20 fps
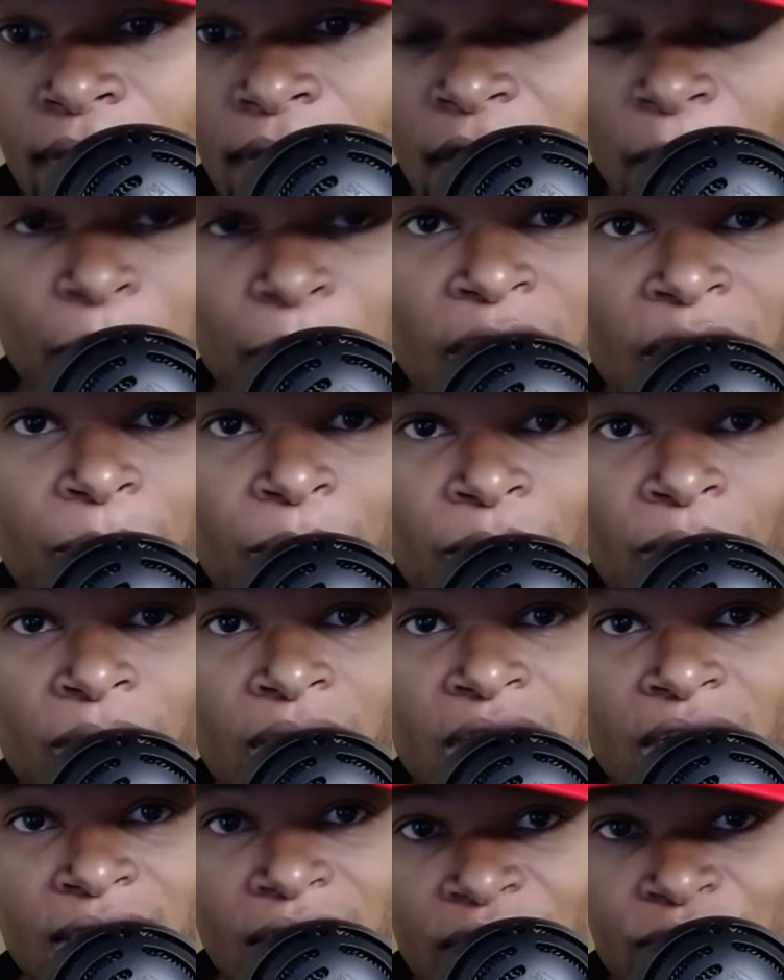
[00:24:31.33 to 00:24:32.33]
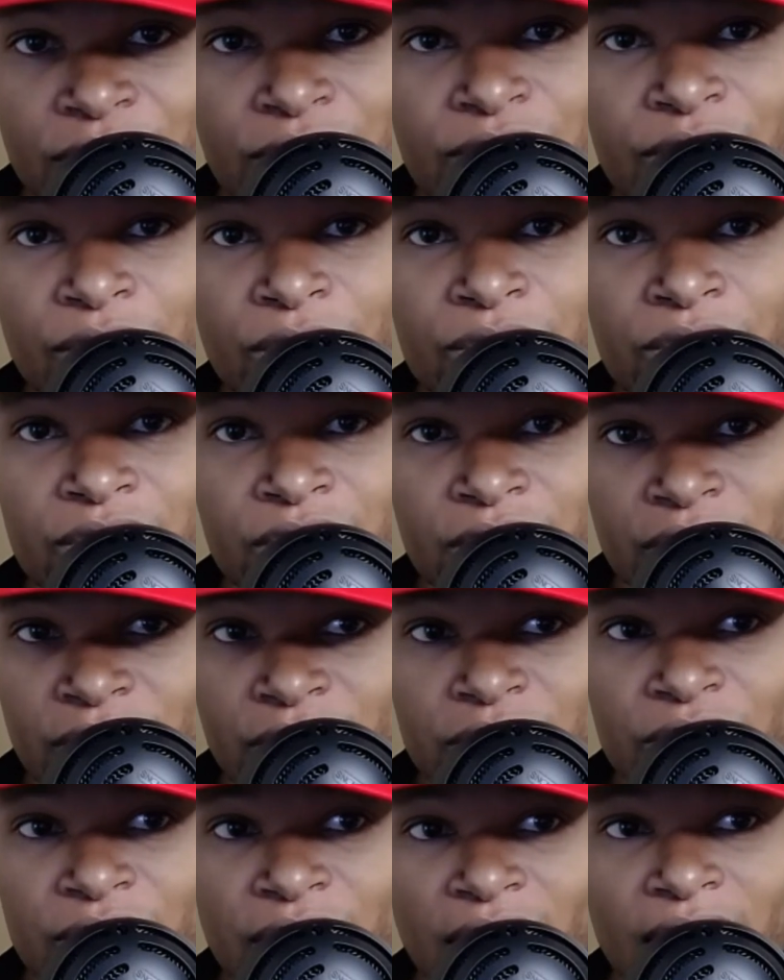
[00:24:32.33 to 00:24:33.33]
The people and the institutions in
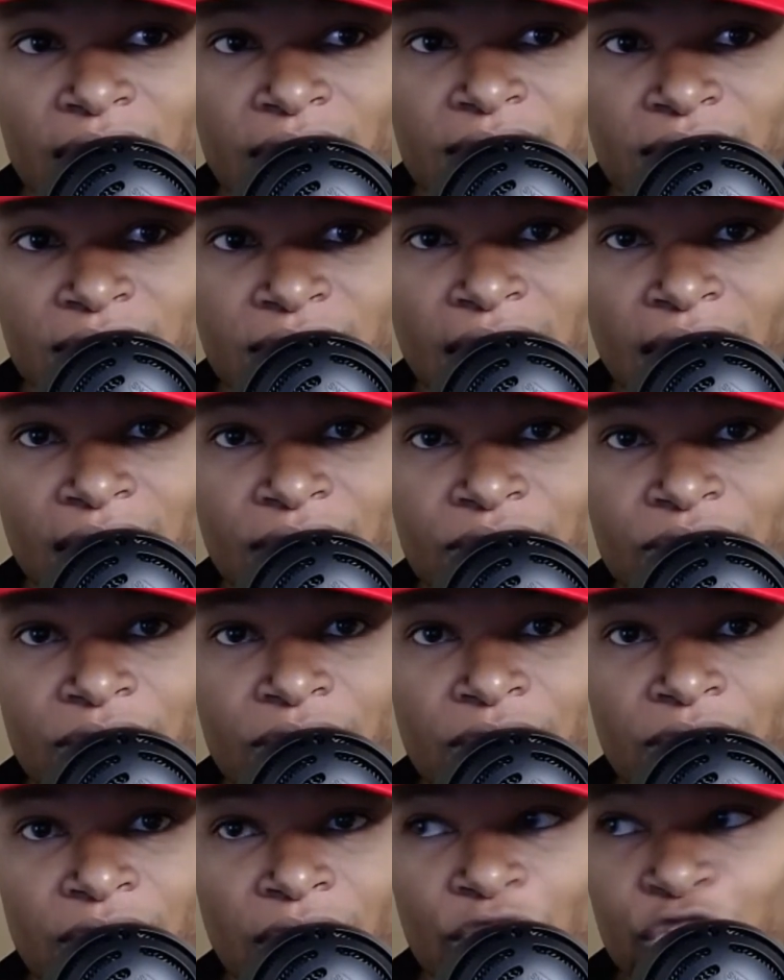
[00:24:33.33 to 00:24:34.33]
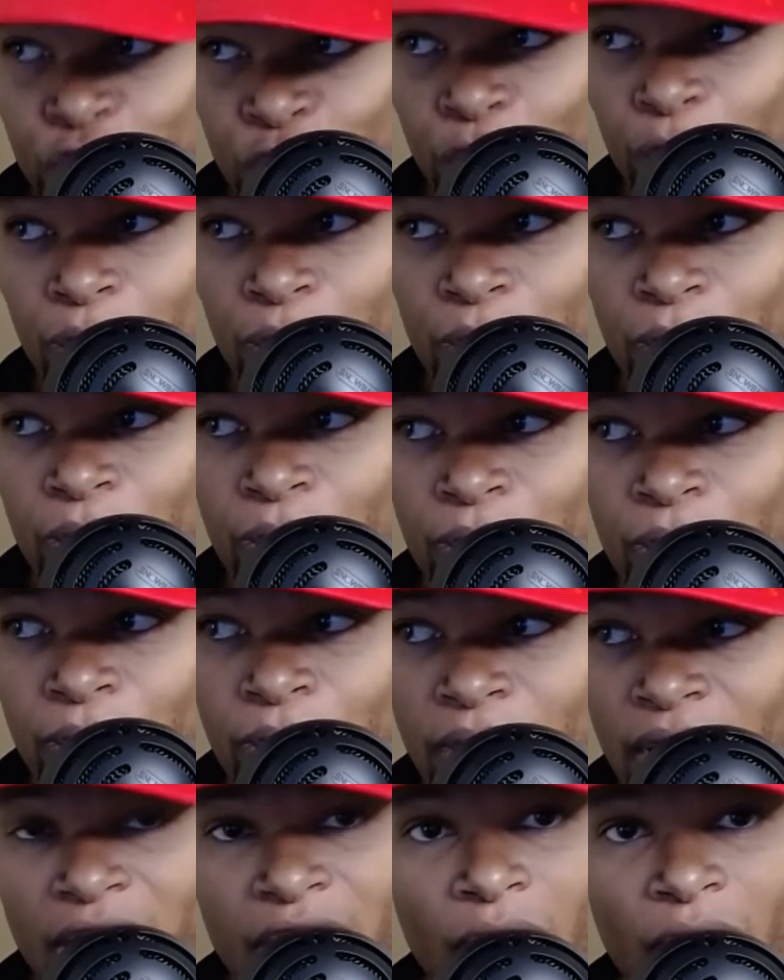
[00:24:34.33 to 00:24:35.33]
this United States do
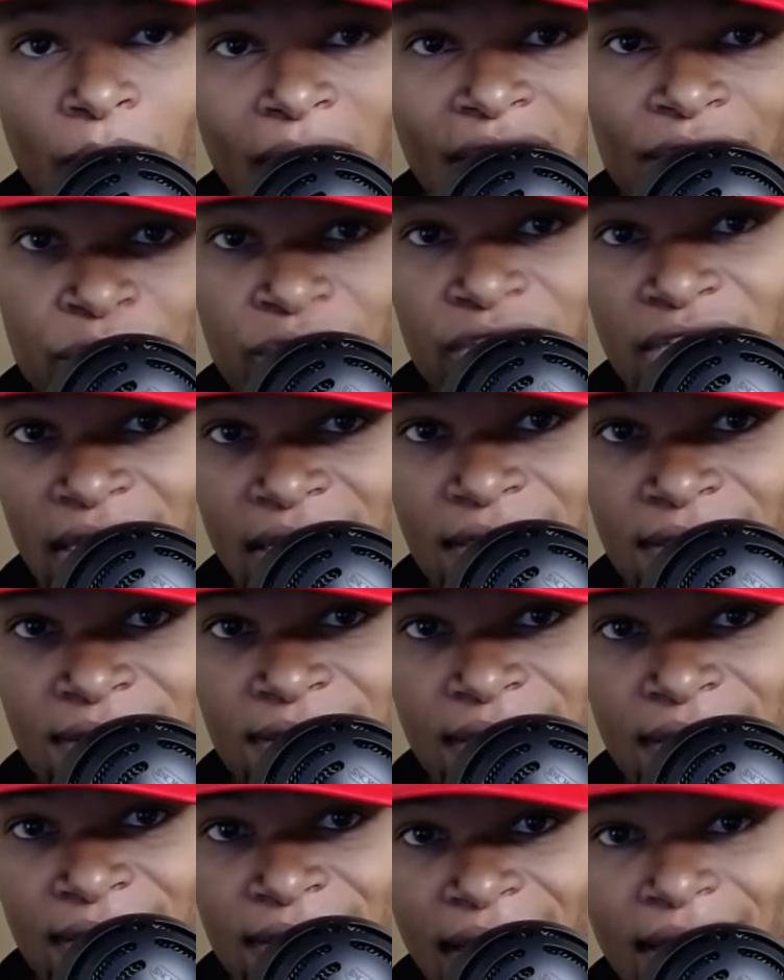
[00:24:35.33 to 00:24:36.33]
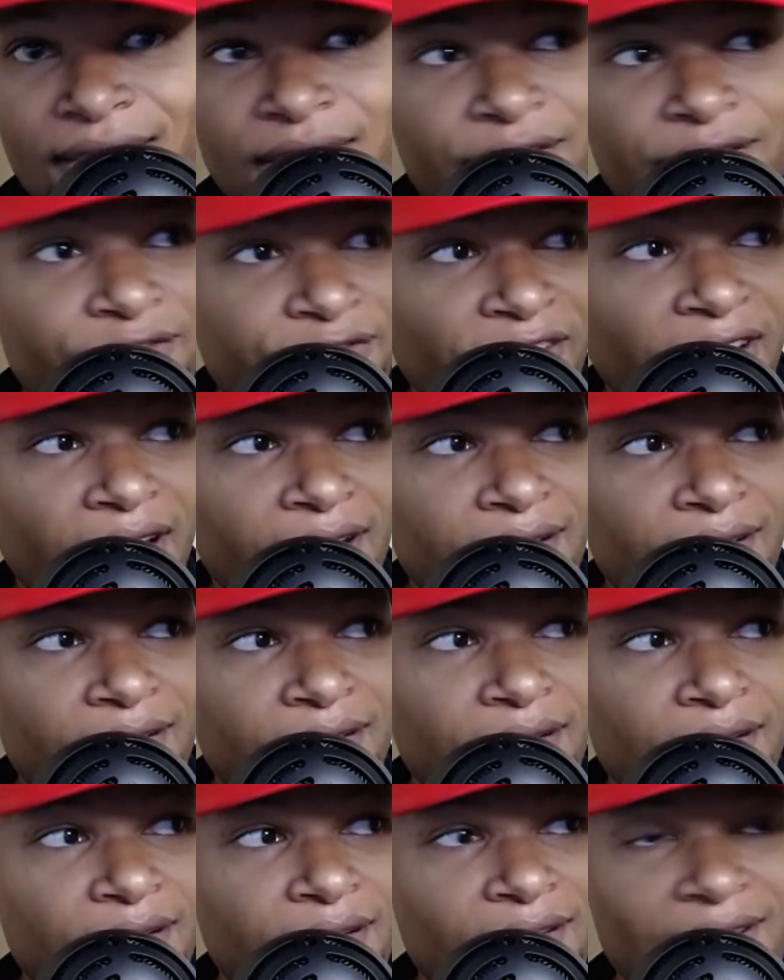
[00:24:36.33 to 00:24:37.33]
and go after the innocent and
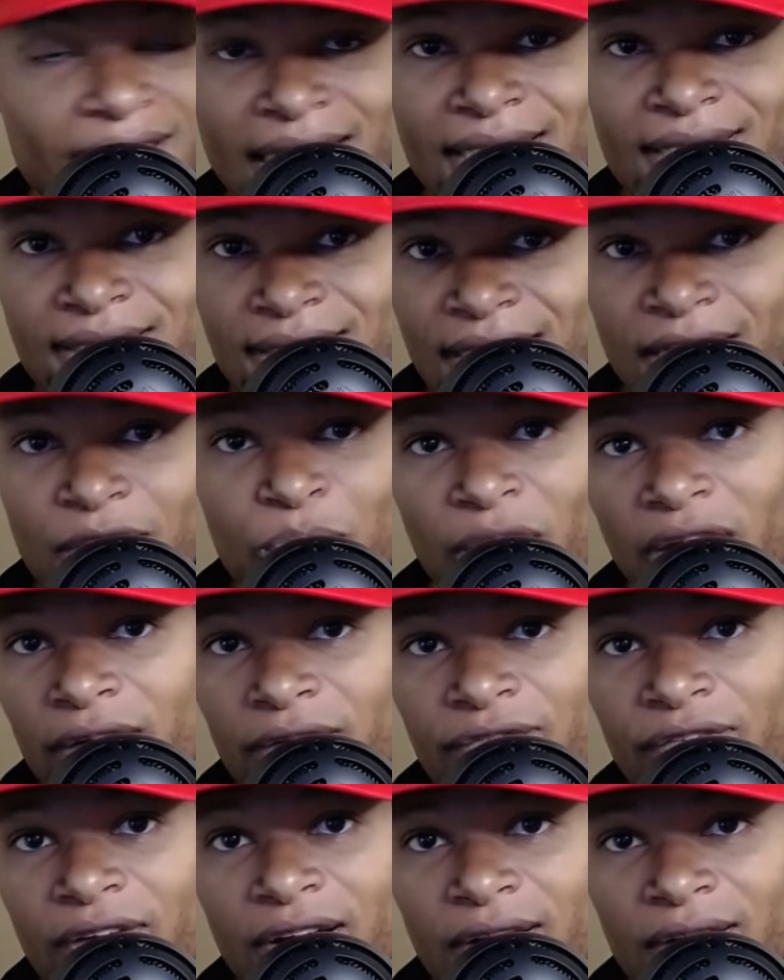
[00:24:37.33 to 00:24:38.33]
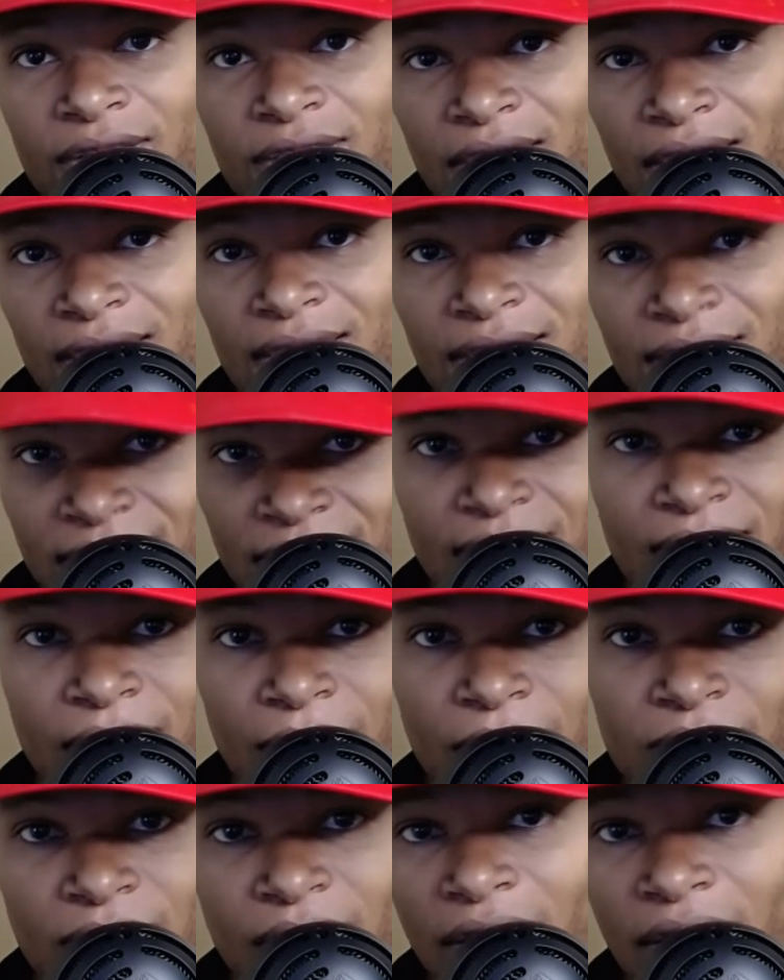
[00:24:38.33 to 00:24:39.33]
defend the sick pedophiles and the
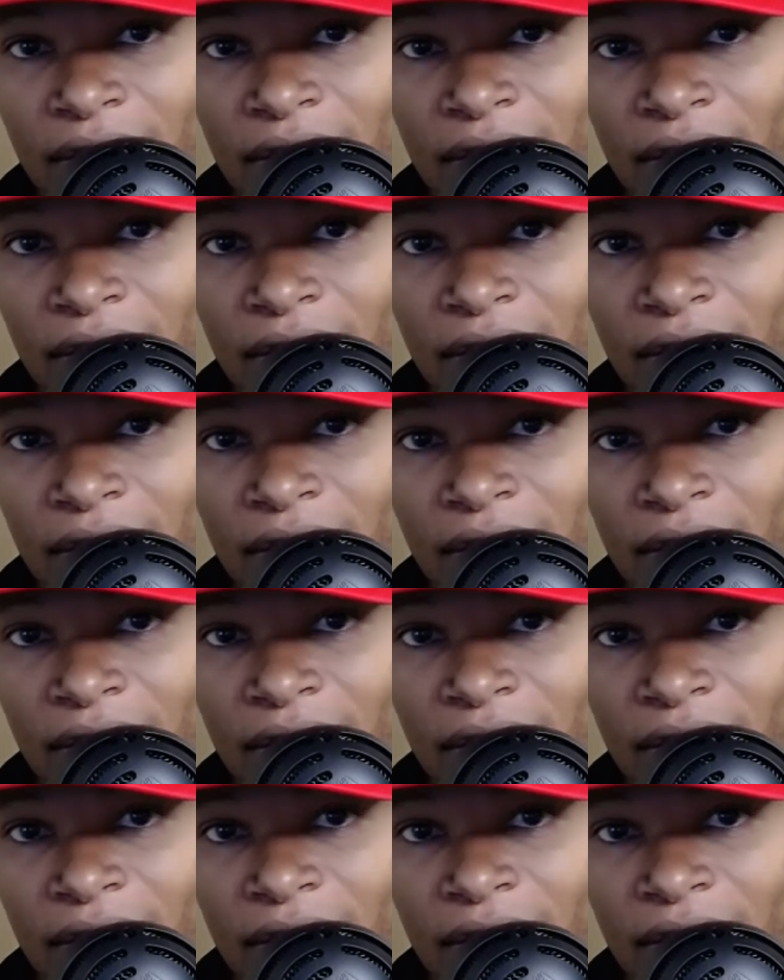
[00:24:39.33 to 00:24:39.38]
sickos in